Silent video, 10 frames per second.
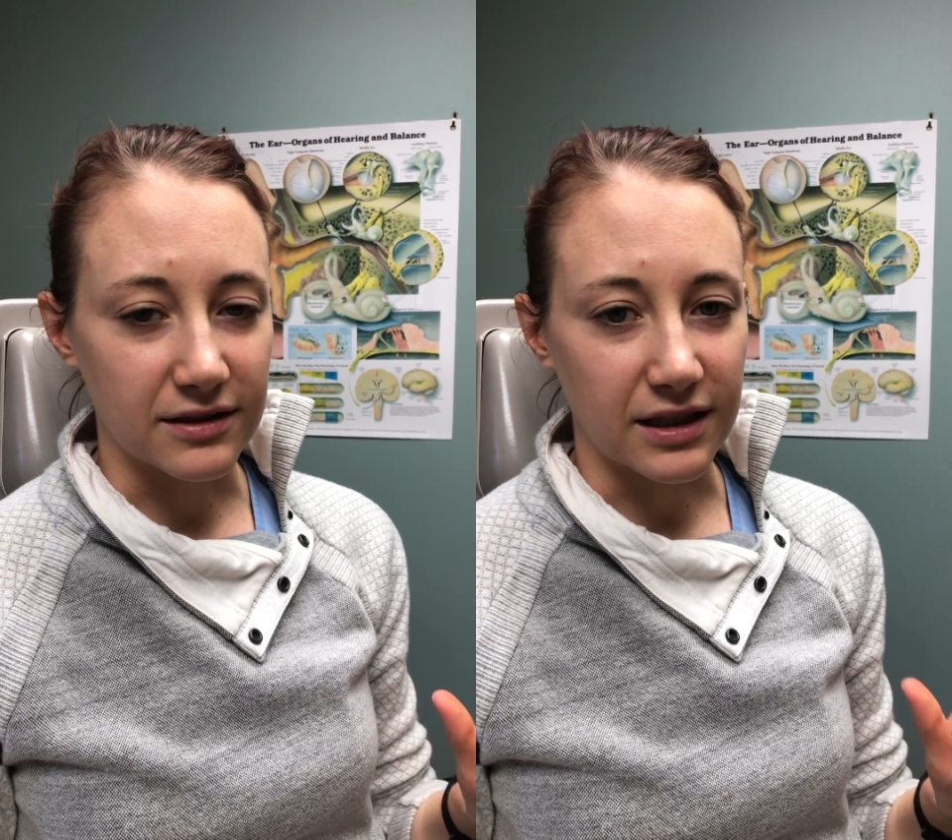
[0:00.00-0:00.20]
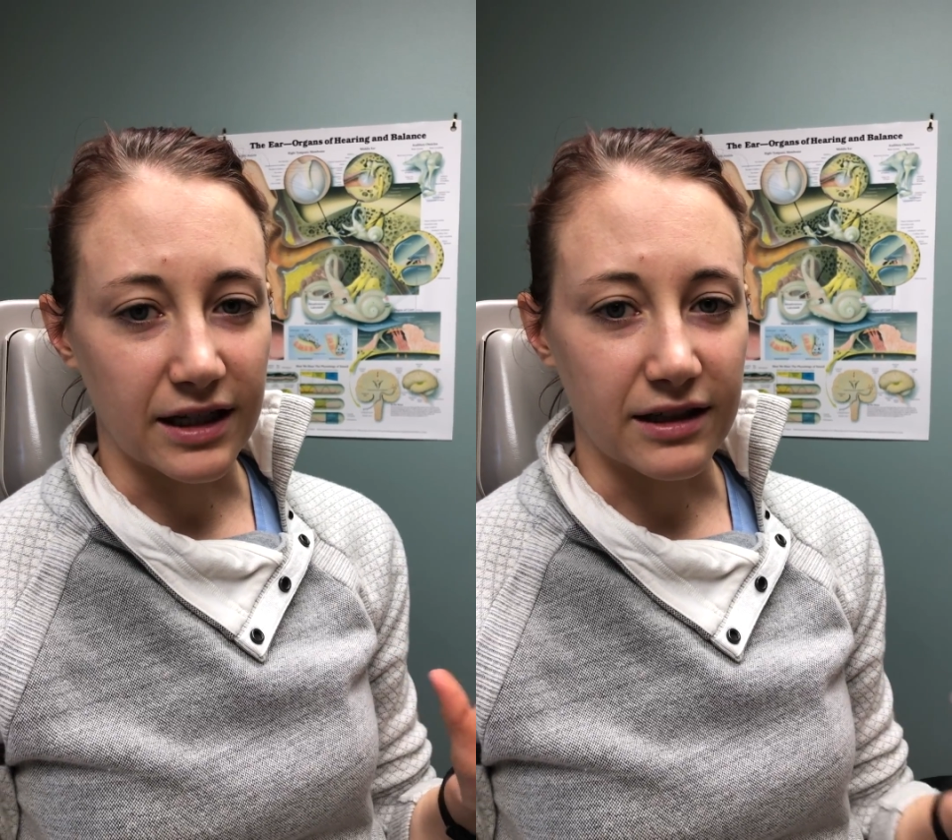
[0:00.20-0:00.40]

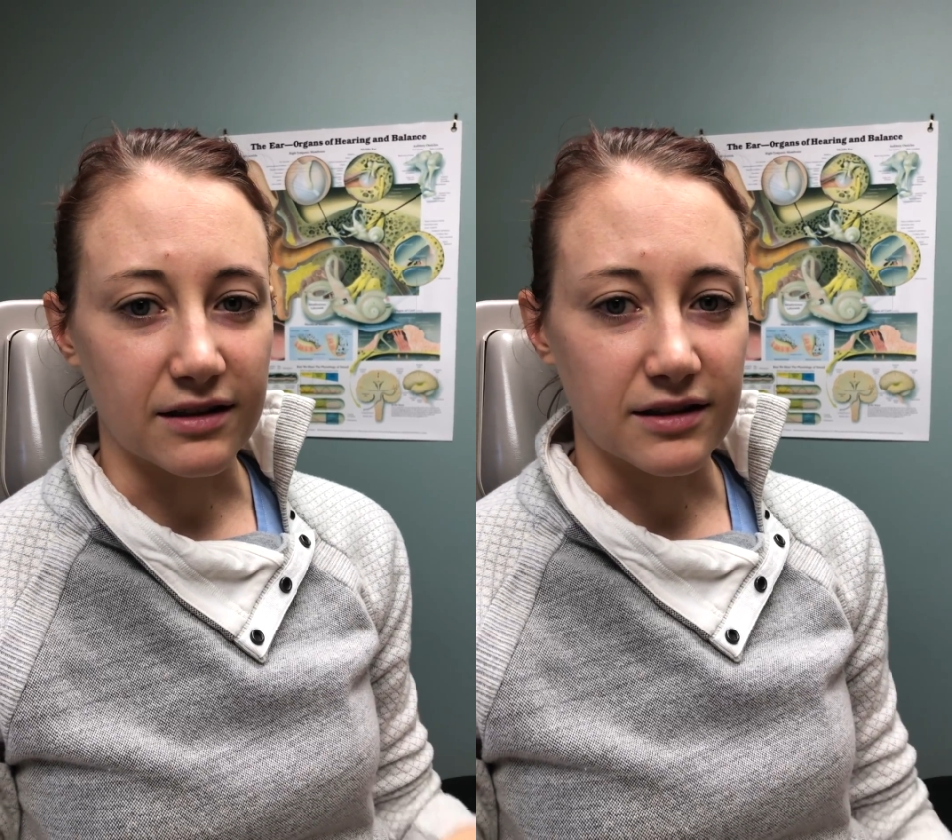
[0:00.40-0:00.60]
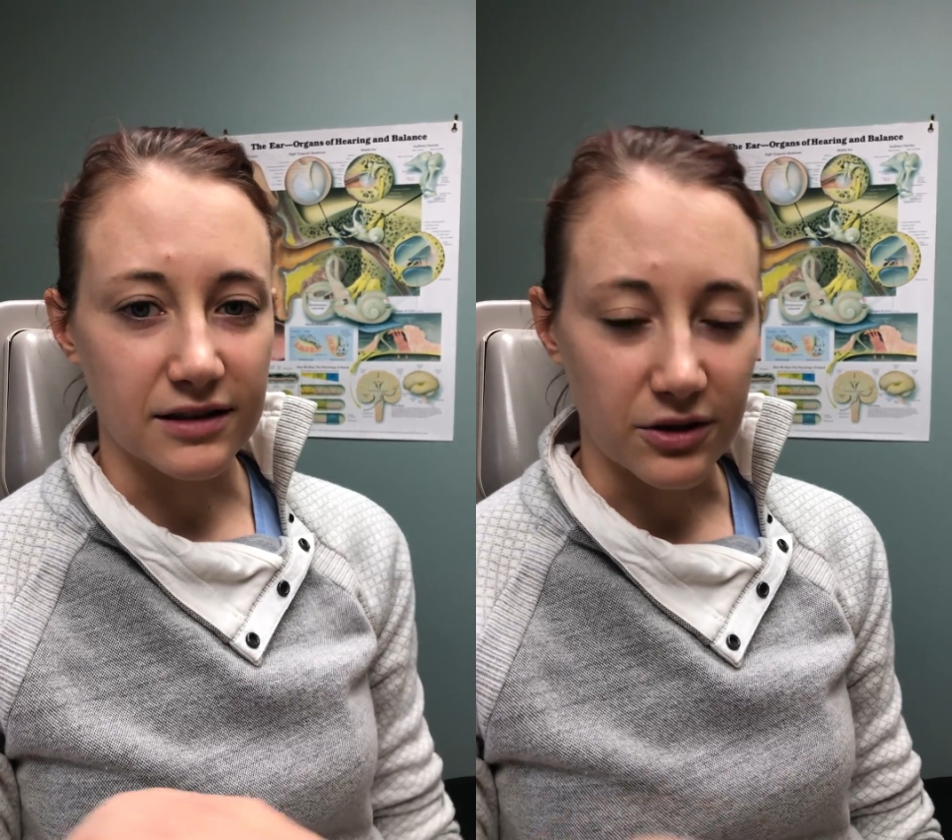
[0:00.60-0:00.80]
then I get
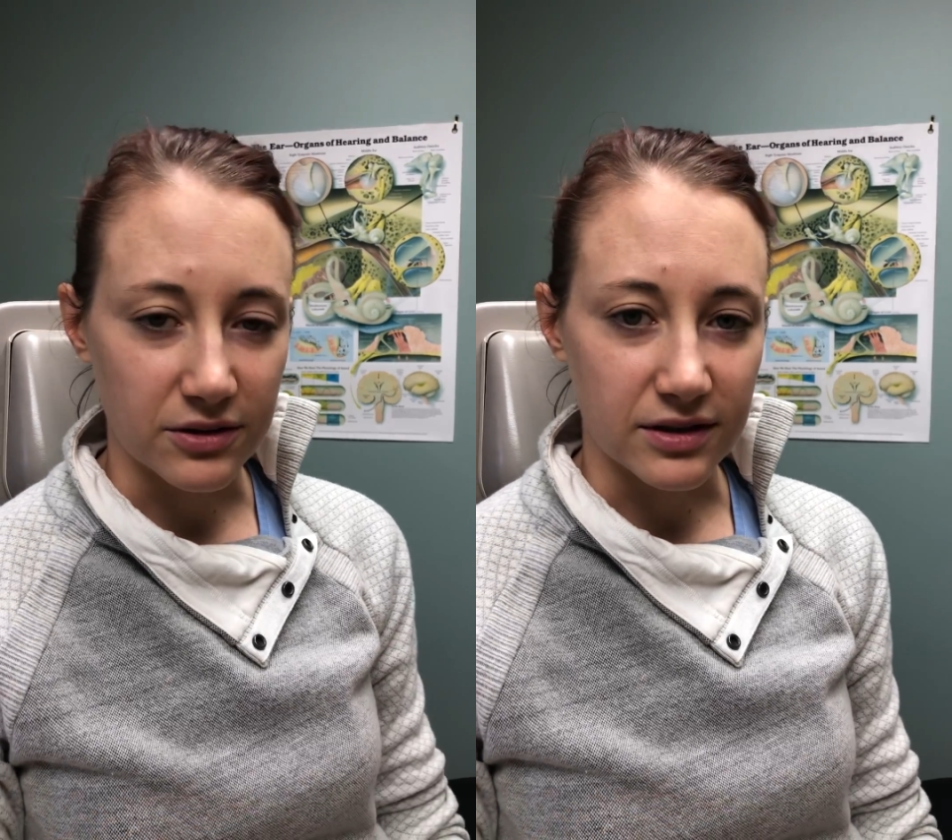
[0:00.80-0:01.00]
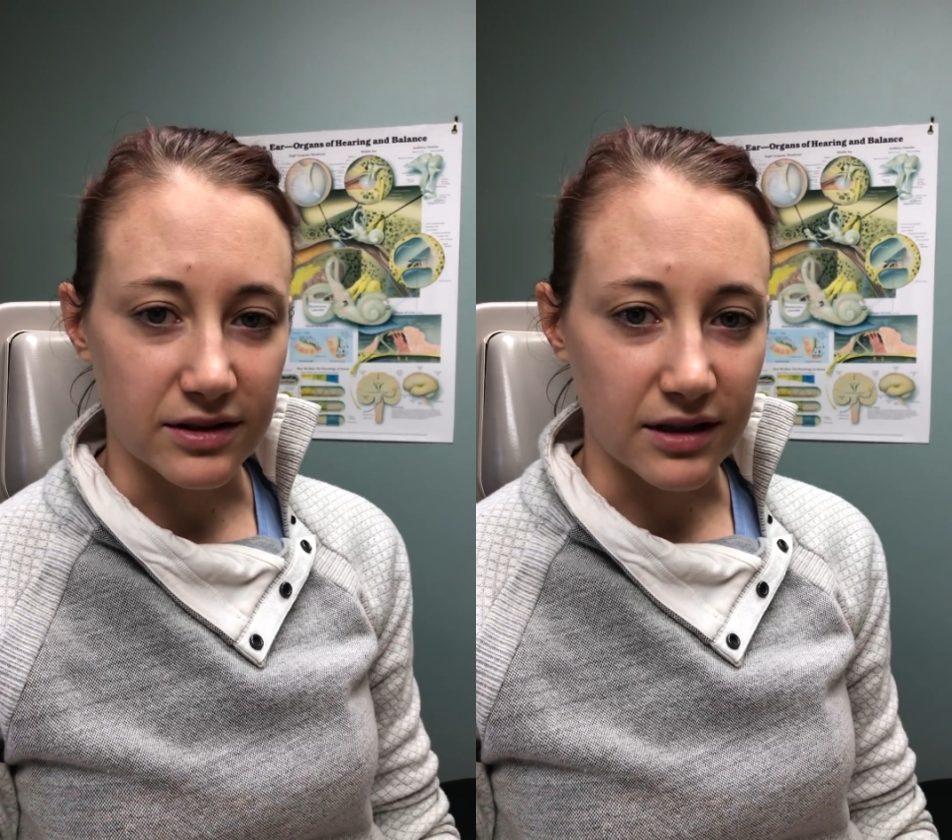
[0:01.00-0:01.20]
the tilt
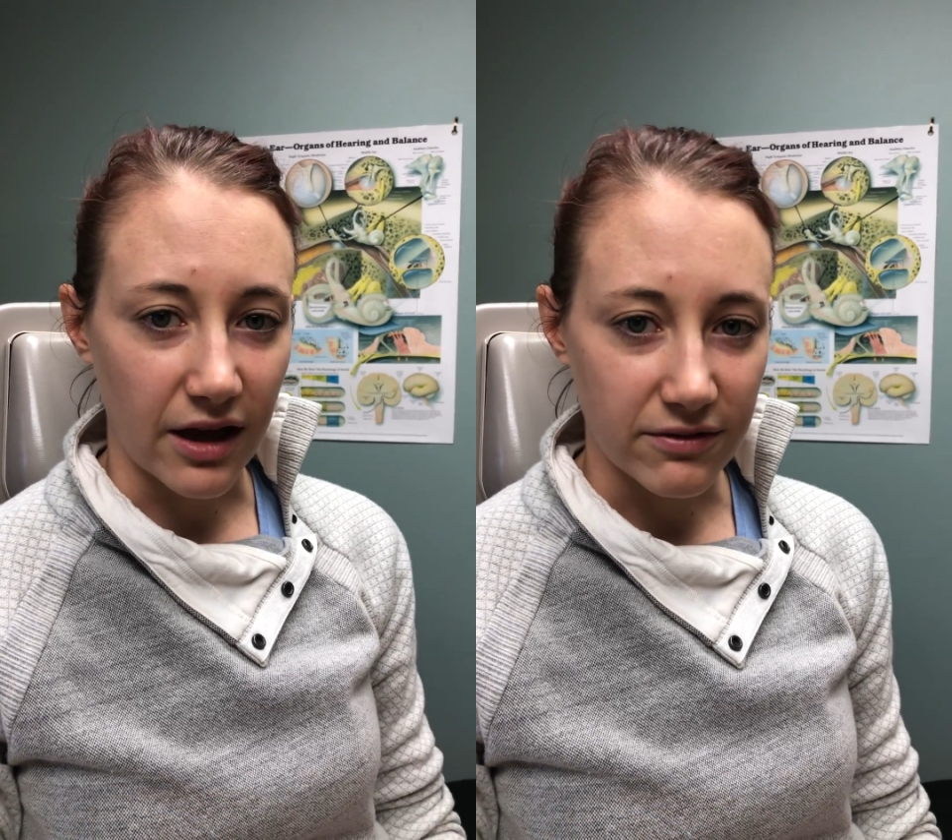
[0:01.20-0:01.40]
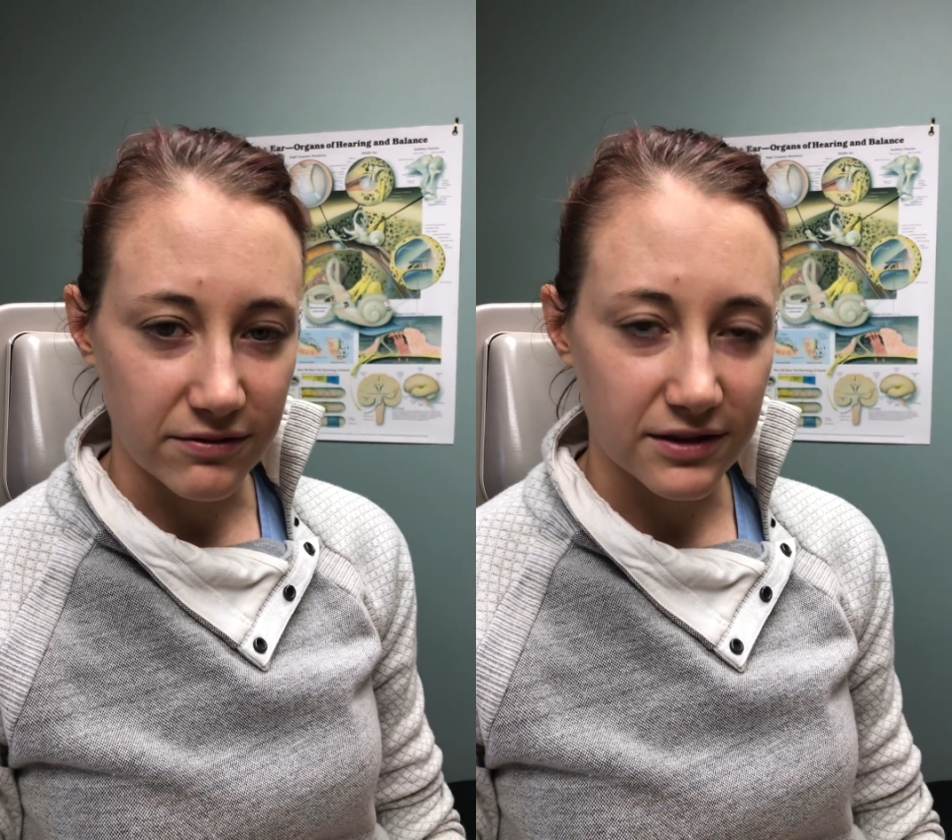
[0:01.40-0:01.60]
to the
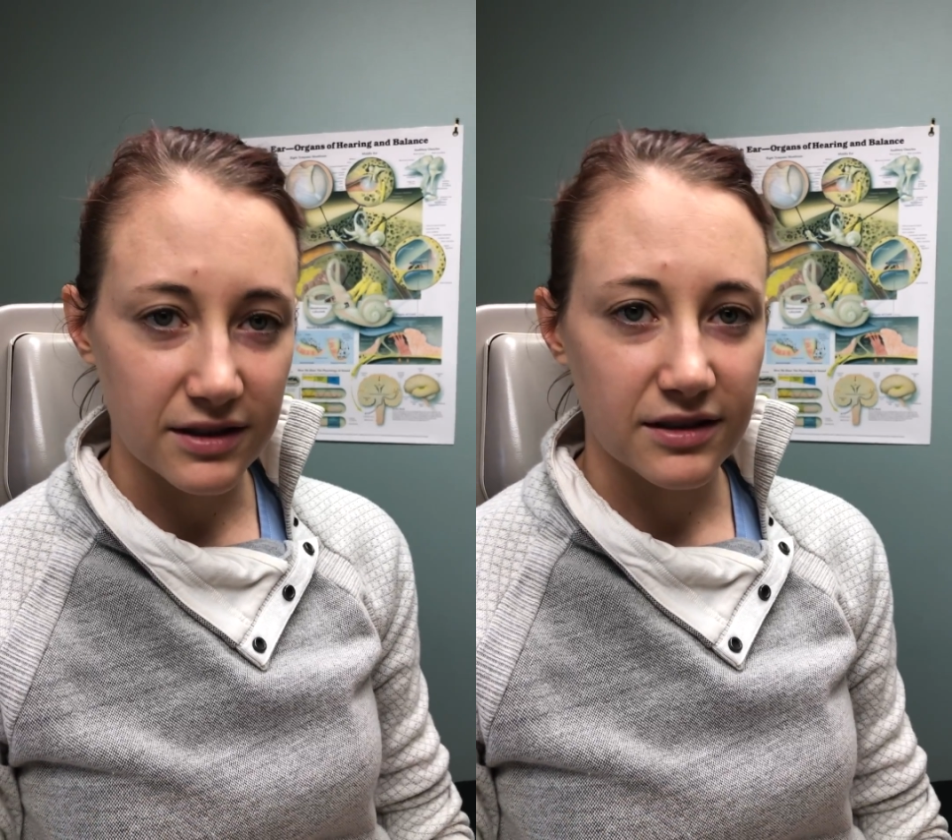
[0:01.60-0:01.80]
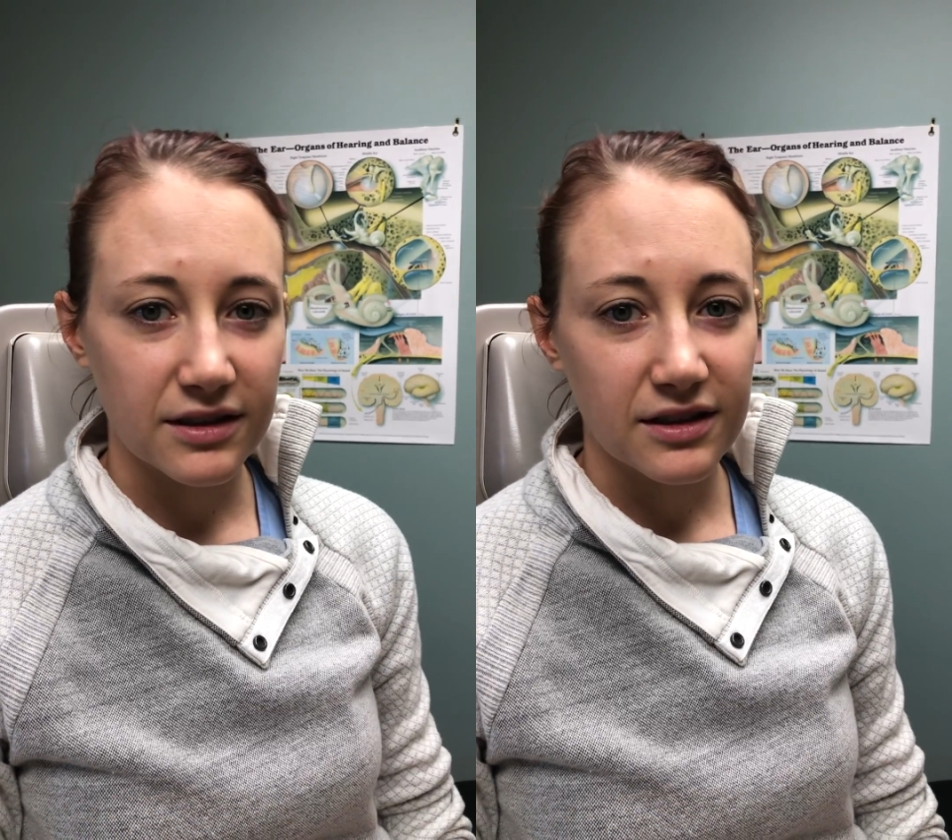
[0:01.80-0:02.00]
left.